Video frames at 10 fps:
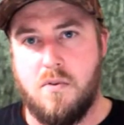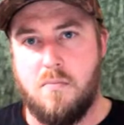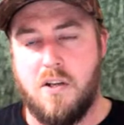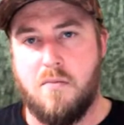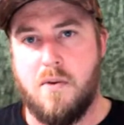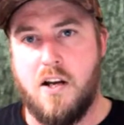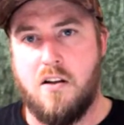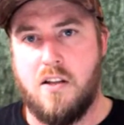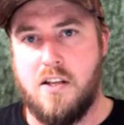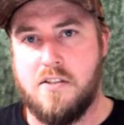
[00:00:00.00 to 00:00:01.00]
bigger
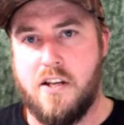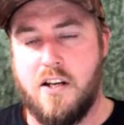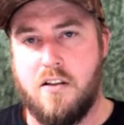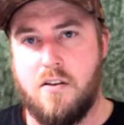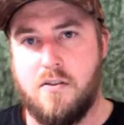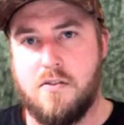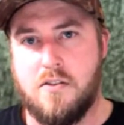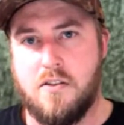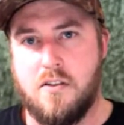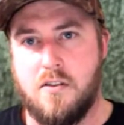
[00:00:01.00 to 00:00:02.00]
male, he's getting close
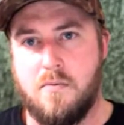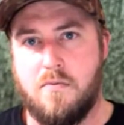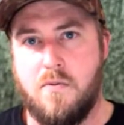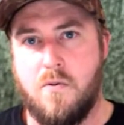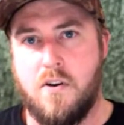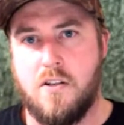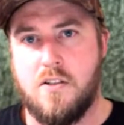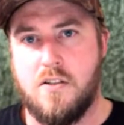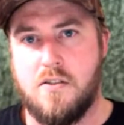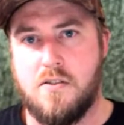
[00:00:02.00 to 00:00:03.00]
to 4
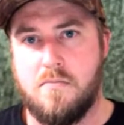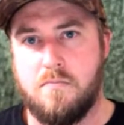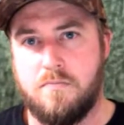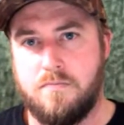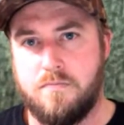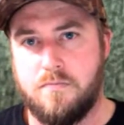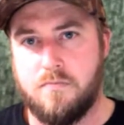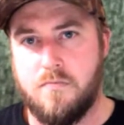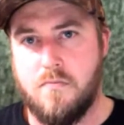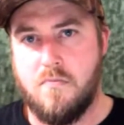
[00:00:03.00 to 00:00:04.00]
inches,
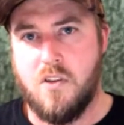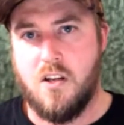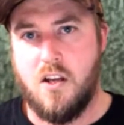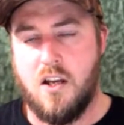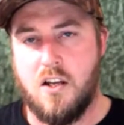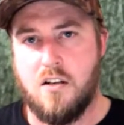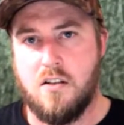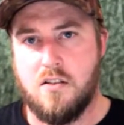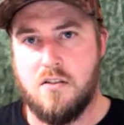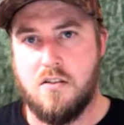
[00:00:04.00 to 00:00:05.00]

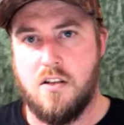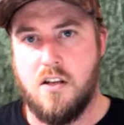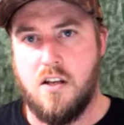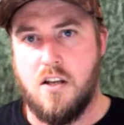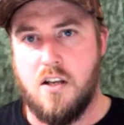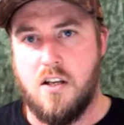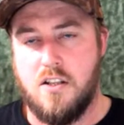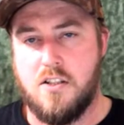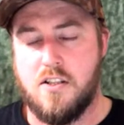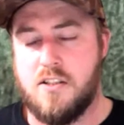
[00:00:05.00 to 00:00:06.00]
and
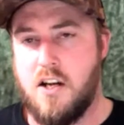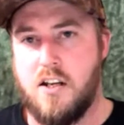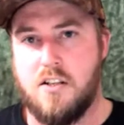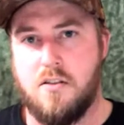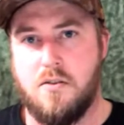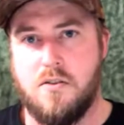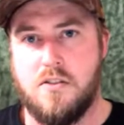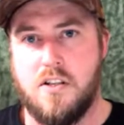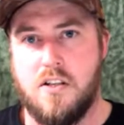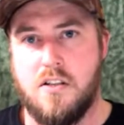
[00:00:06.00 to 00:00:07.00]
he's just starting to lose
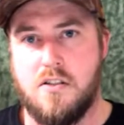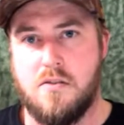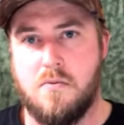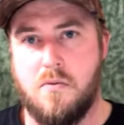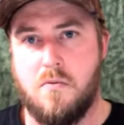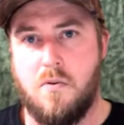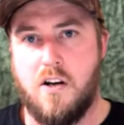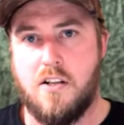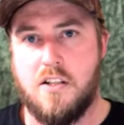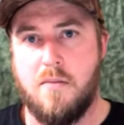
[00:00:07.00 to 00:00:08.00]
his
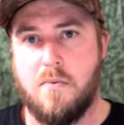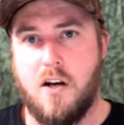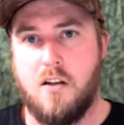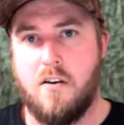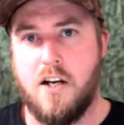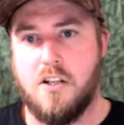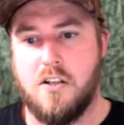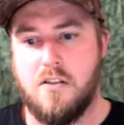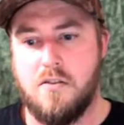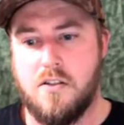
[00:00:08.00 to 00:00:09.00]
white tip
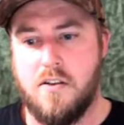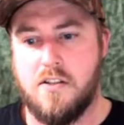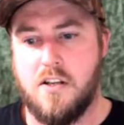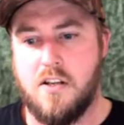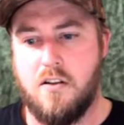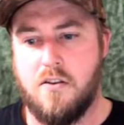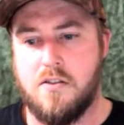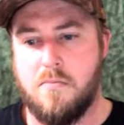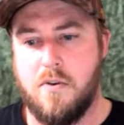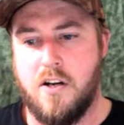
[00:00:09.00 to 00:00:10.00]
coloration, so he's getting
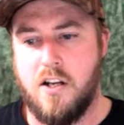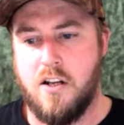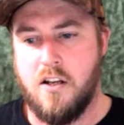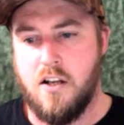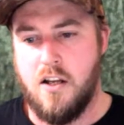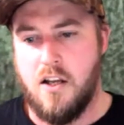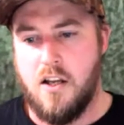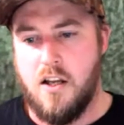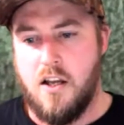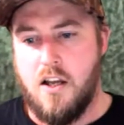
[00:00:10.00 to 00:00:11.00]
close to breeding.
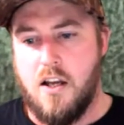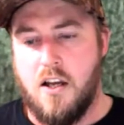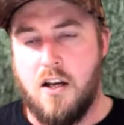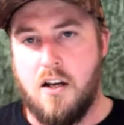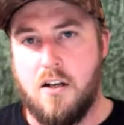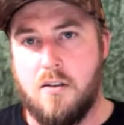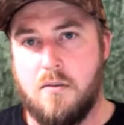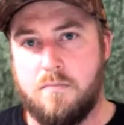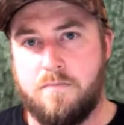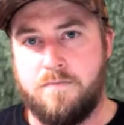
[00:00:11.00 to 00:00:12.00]

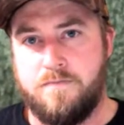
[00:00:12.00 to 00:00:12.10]
And